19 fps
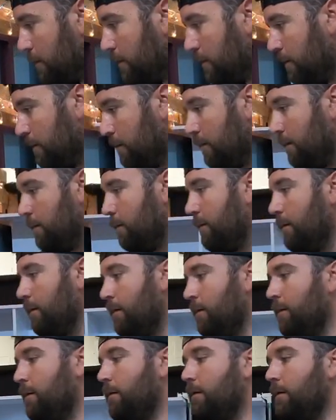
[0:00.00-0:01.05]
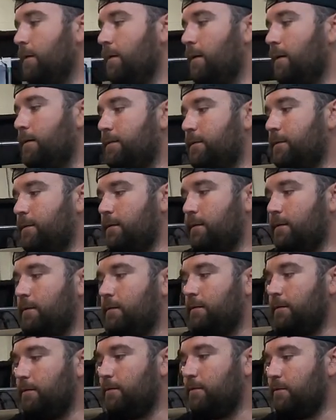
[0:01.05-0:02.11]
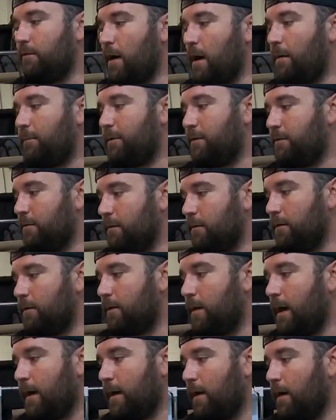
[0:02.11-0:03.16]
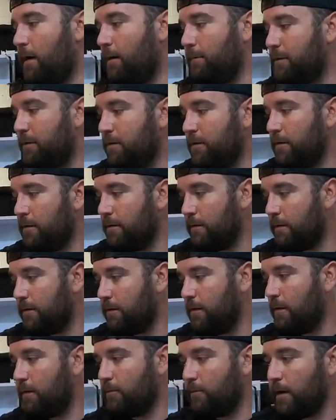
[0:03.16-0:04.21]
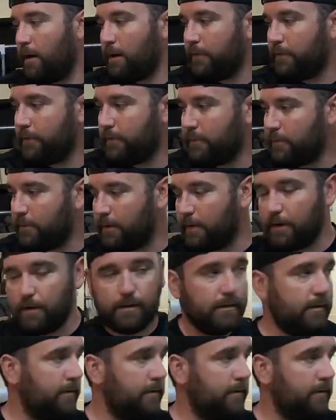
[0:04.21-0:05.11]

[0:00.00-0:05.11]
Tachometer. A tachometer, a tachometer on F1.